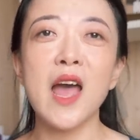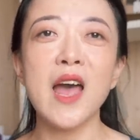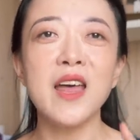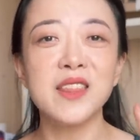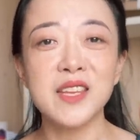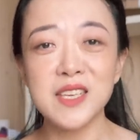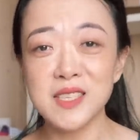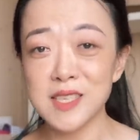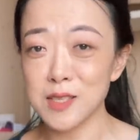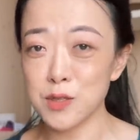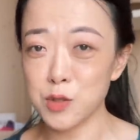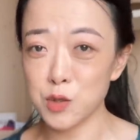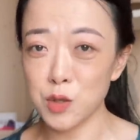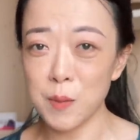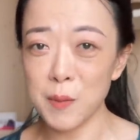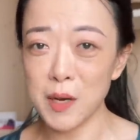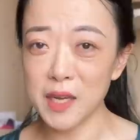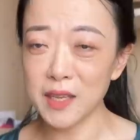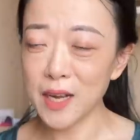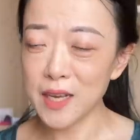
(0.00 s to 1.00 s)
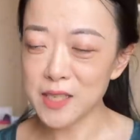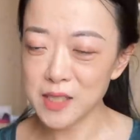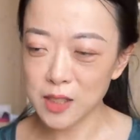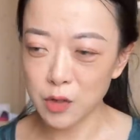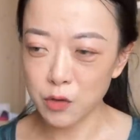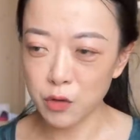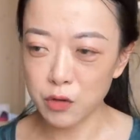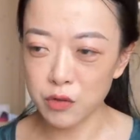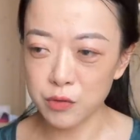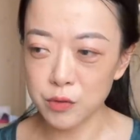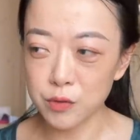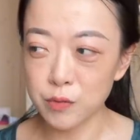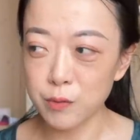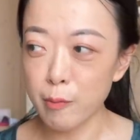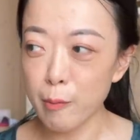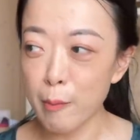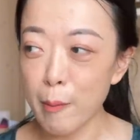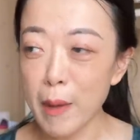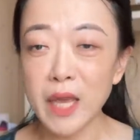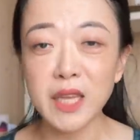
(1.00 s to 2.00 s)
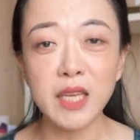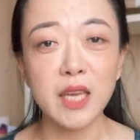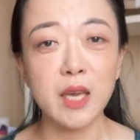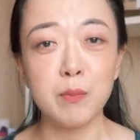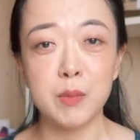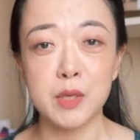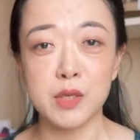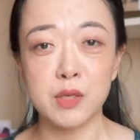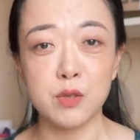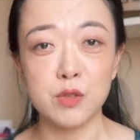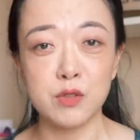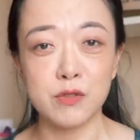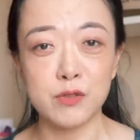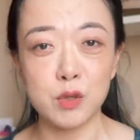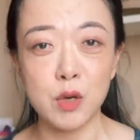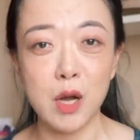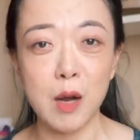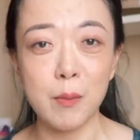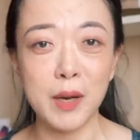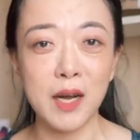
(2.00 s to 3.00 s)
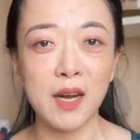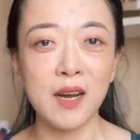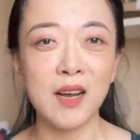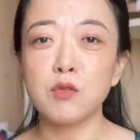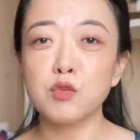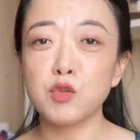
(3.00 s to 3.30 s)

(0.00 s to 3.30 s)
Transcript: and this is drama that has gone through many episodes of drama.